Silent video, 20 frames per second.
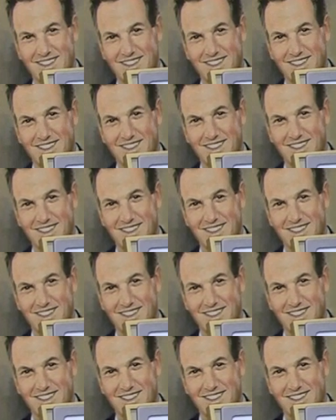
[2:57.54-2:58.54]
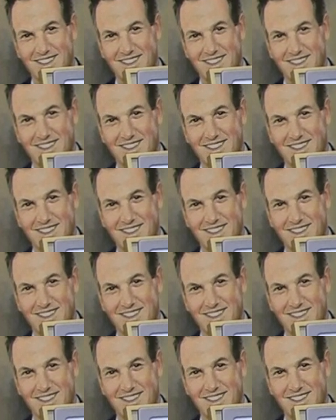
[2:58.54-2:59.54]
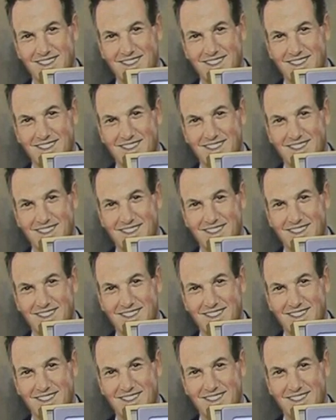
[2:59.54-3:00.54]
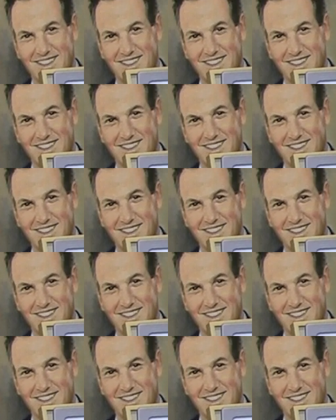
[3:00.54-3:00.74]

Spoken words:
(silent)